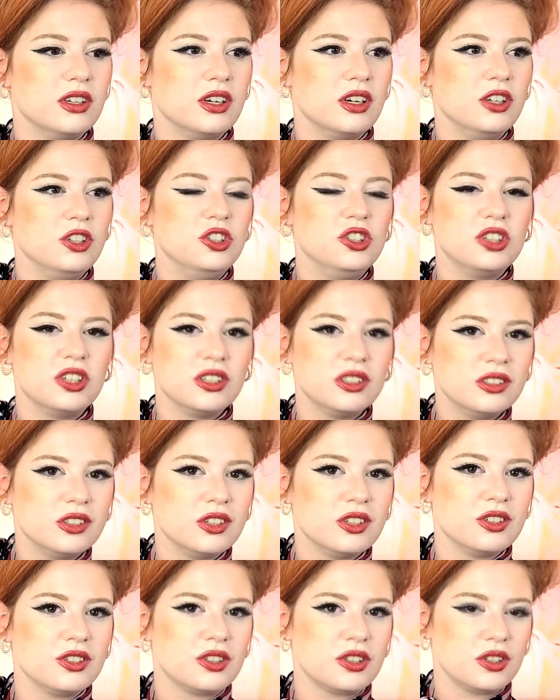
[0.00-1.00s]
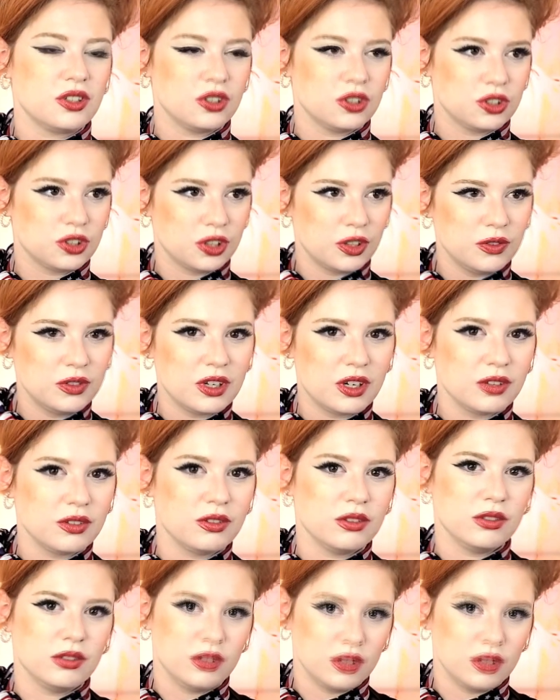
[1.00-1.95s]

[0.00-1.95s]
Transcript: agendas shoved down